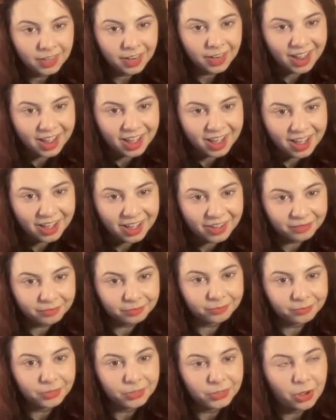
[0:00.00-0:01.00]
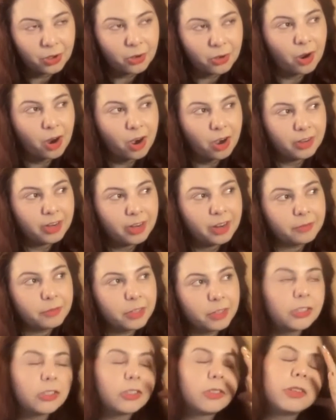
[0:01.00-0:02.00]
So art,
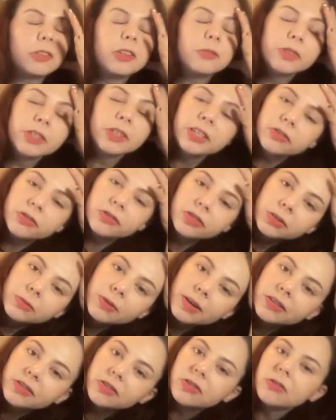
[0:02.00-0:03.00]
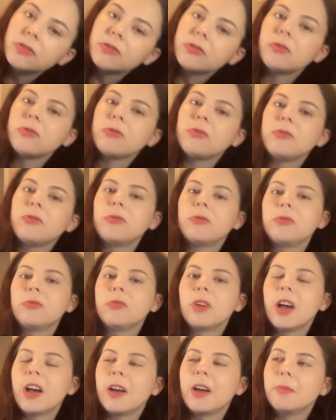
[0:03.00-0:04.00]
it's a really interesting way to
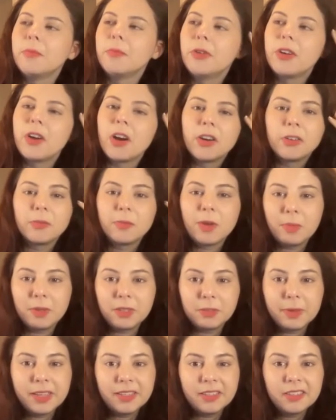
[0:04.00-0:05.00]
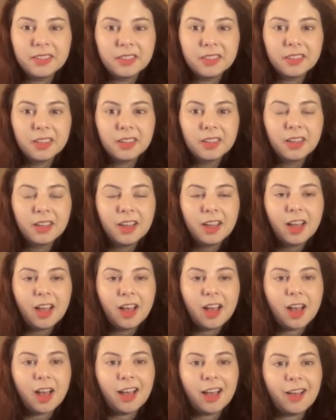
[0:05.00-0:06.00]
put art in public spaces.
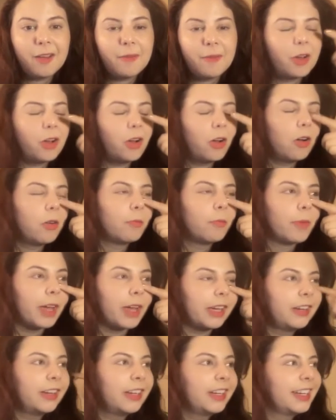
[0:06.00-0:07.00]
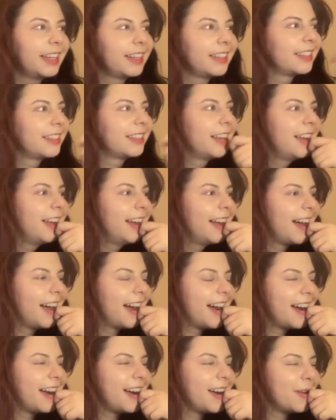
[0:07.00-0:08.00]
Oh my goodness.
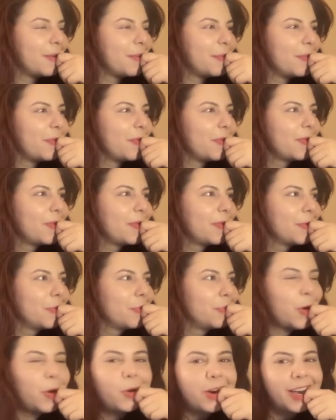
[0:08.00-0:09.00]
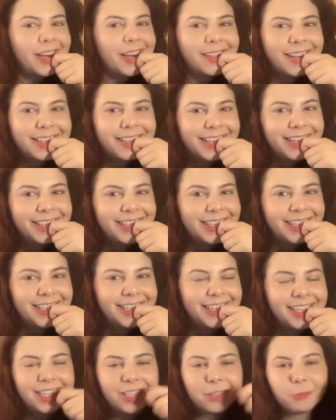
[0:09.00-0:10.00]
Mocha in Los Angeles
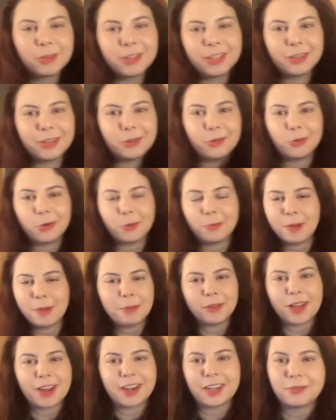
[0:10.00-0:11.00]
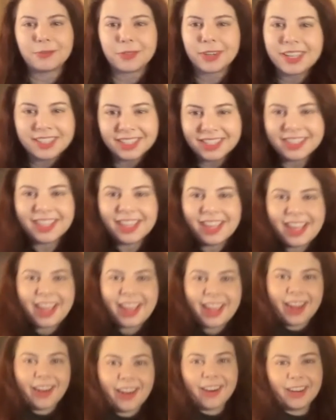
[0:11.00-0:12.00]
did this really cool Pipilati wrist
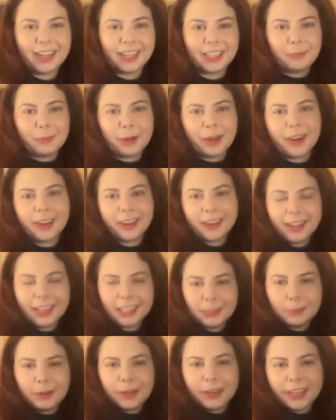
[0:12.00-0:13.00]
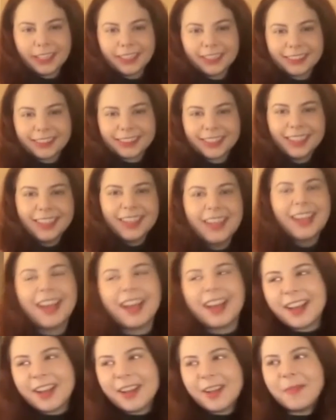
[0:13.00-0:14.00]
AR experience
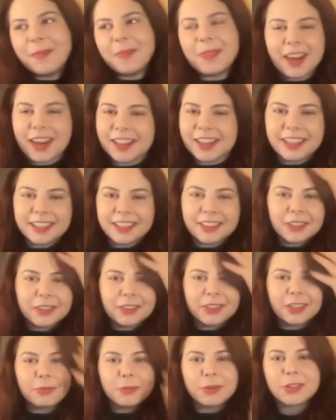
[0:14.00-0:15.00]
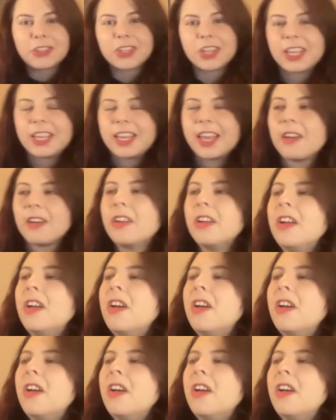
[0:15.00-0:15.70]
that I think is so good and worth checking out.